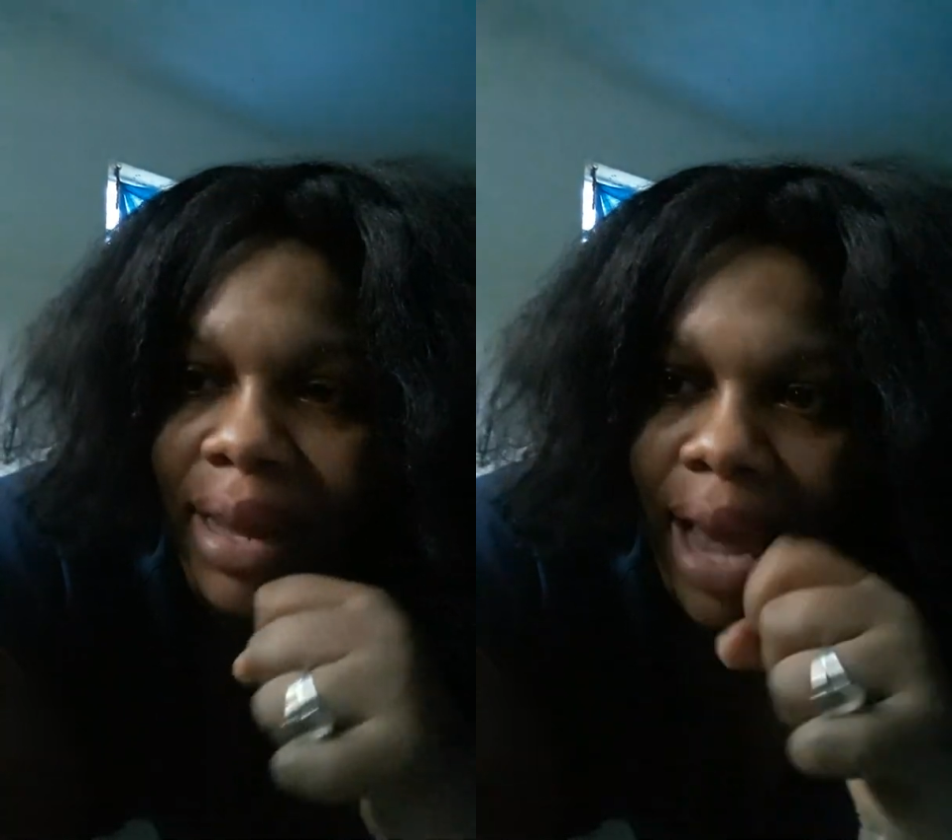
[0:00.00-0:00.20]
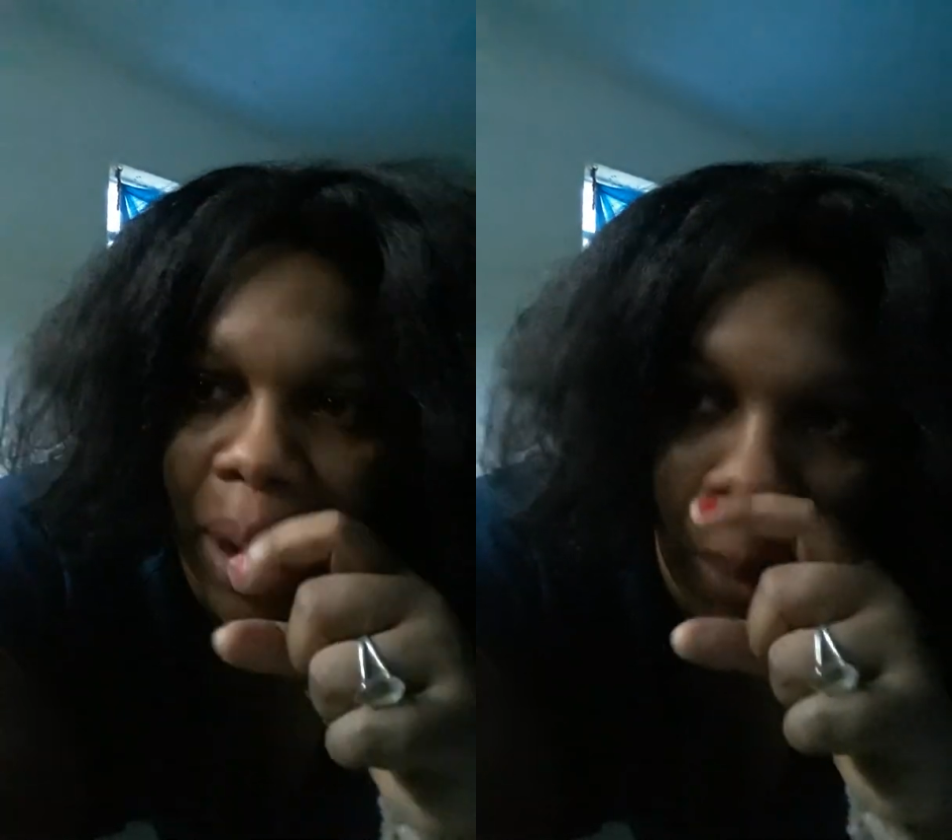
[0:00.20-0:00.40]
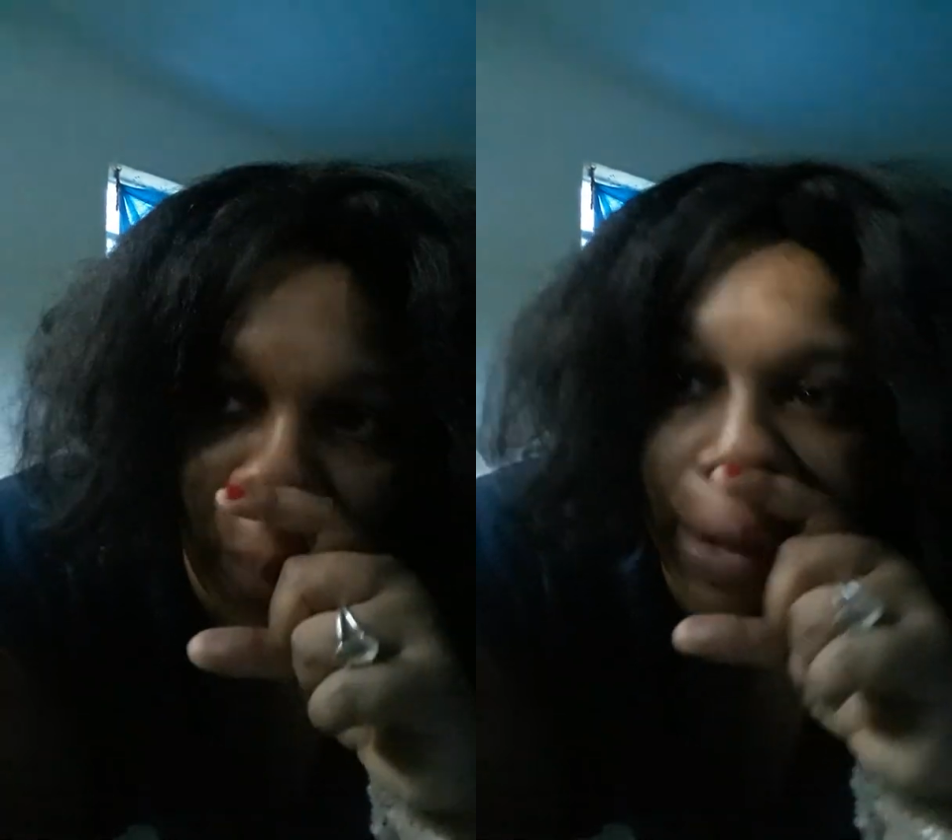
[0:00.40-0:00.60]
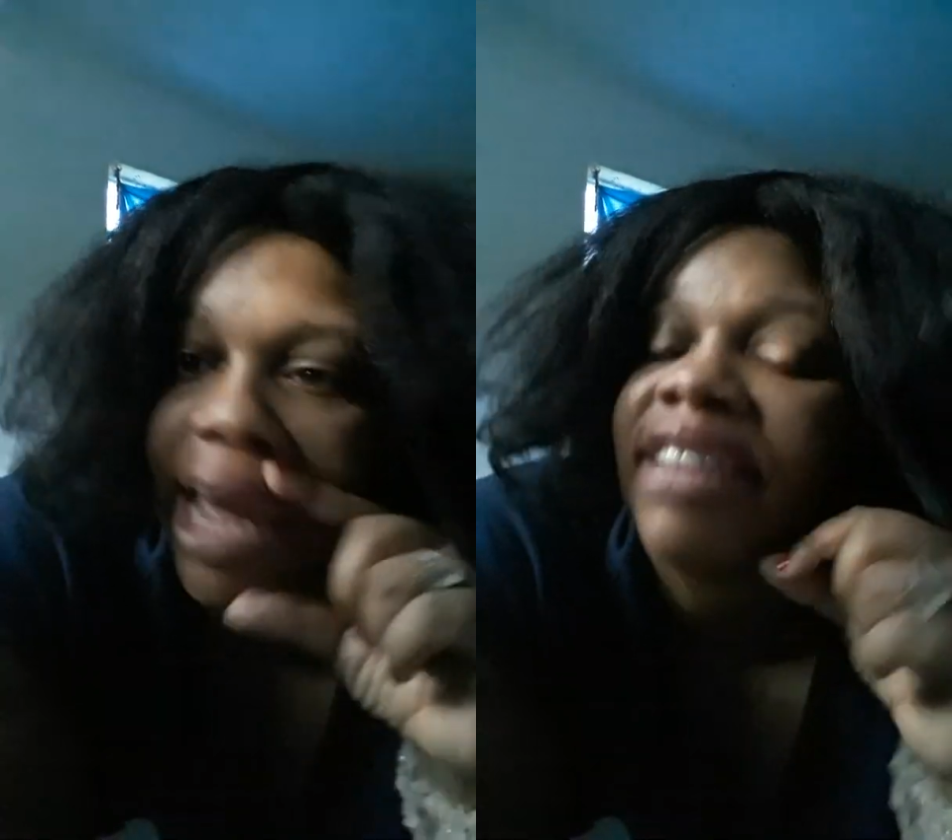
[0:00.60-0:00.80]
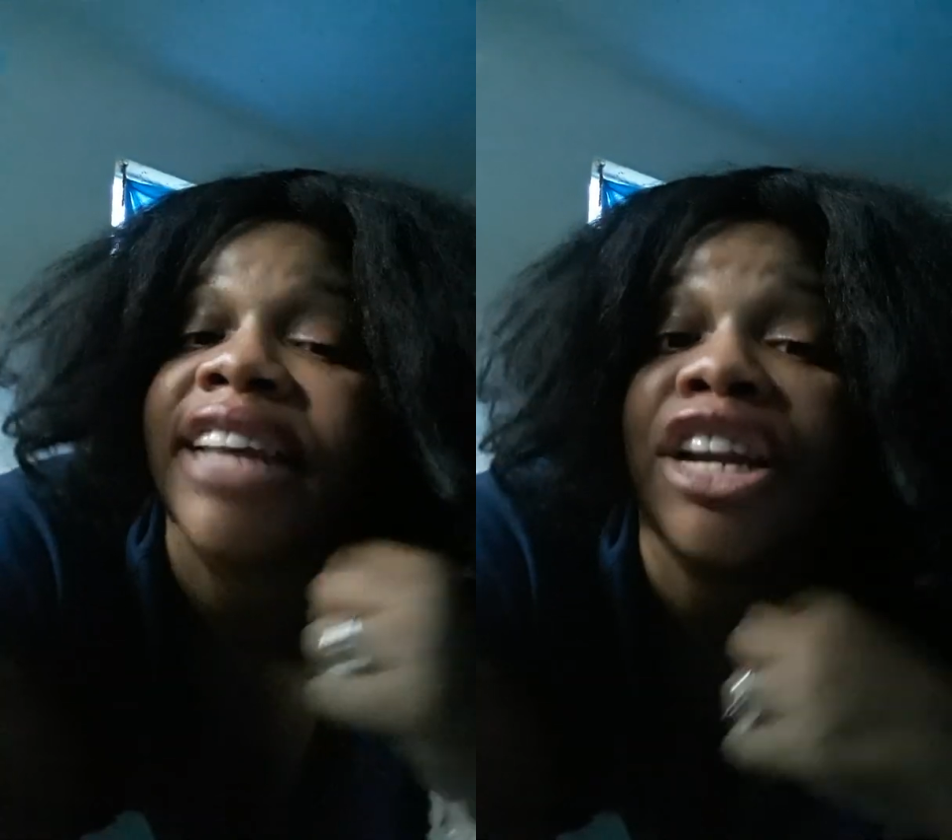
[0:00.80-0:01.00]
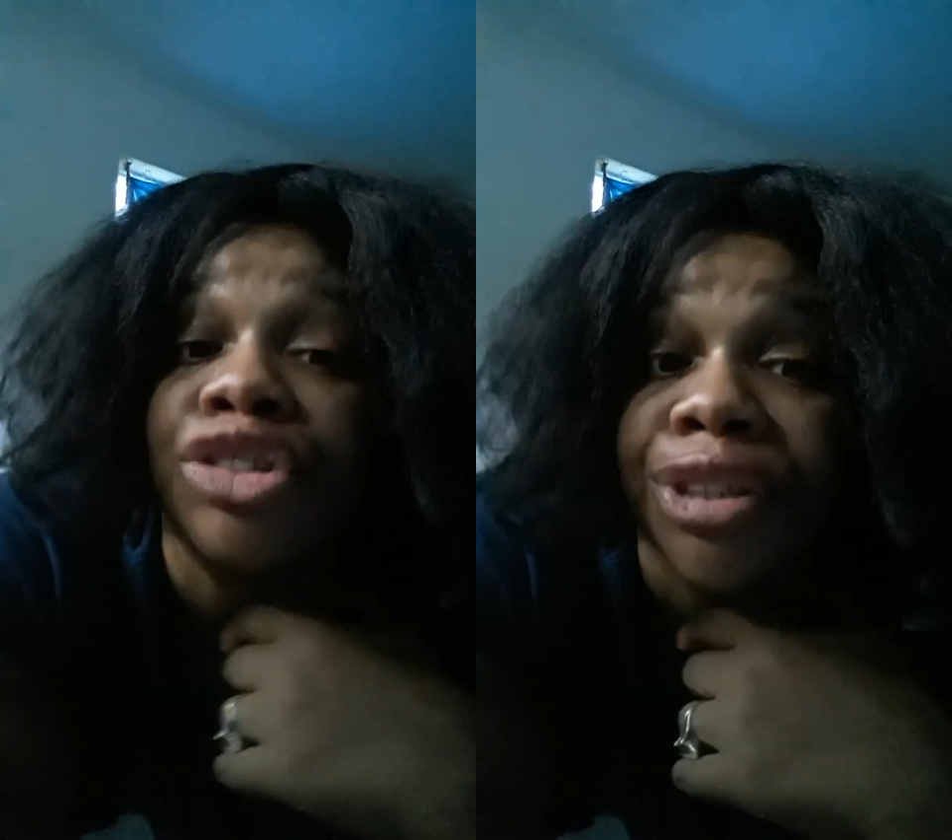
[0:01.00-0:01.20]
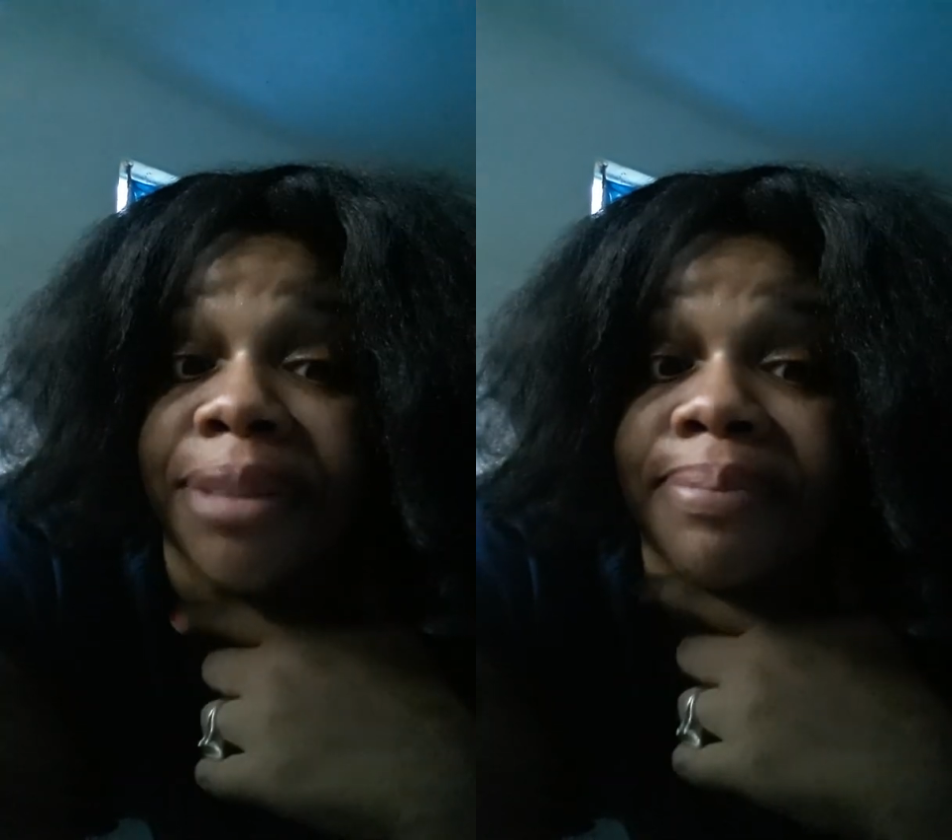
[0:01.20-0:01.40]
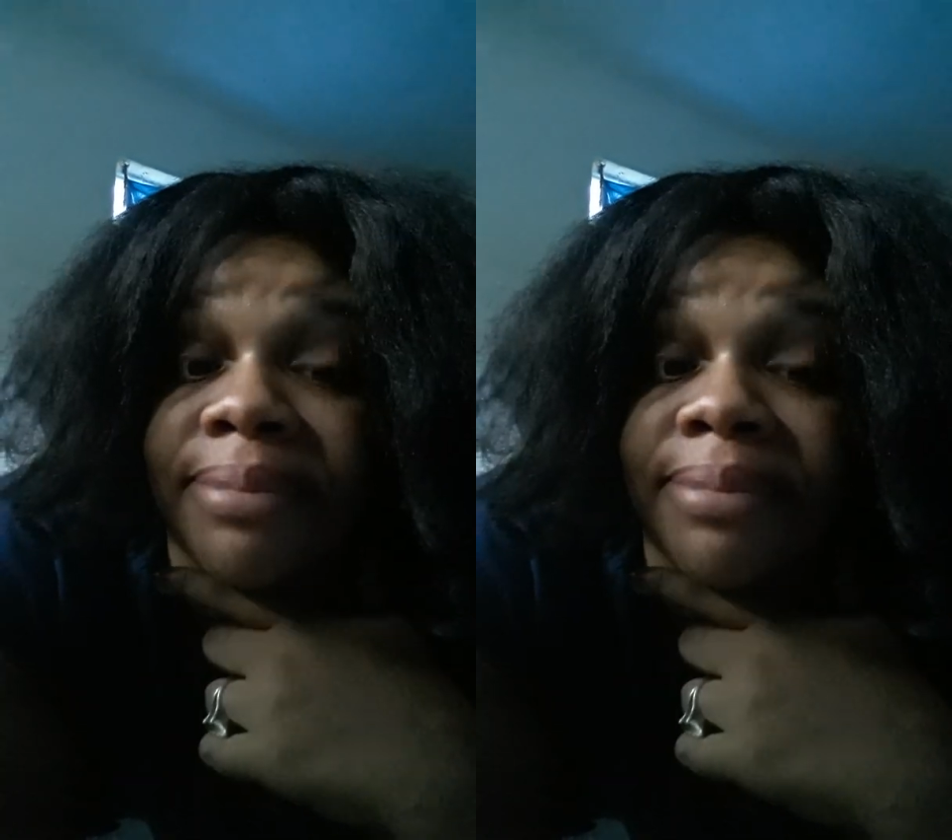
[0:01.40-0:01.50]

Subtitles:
category as hatred.